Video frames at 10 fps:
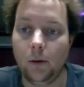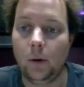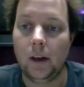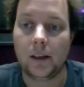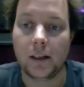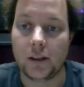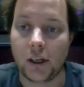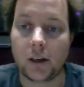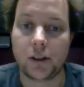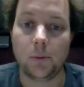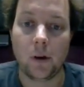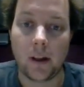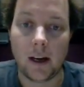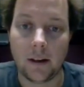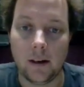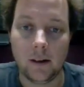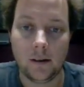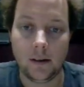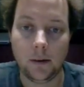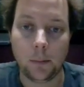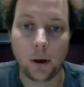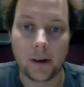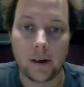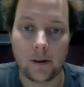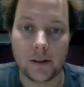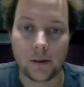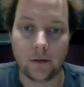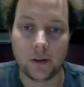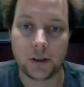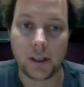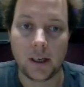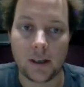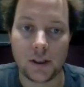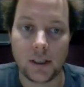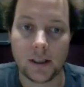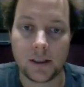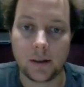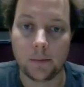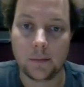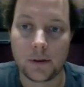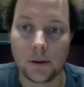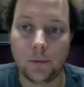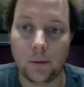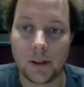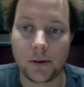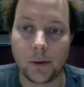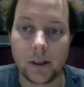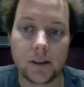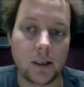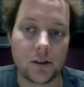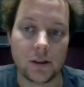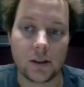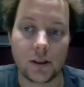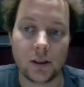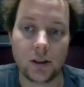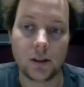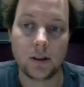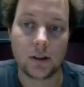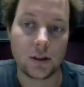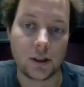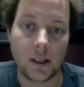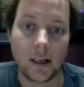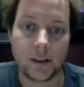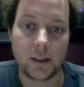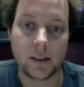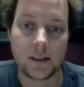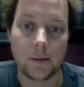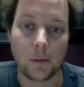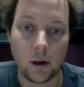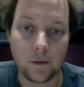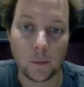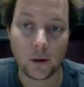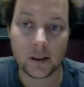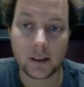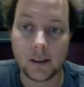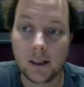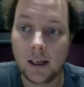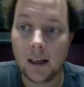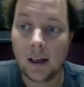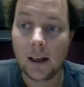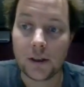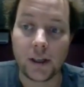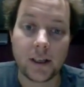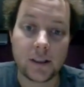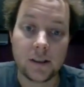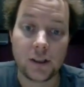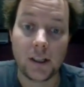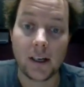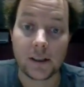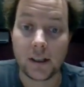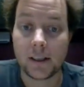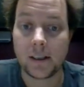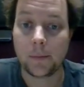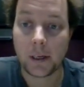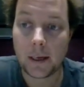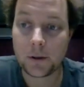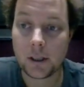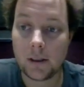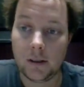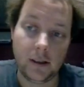in conjunction with other binaries of the gr-gsm software suite, such as gr-gsm live monitor, gr-gsm capture,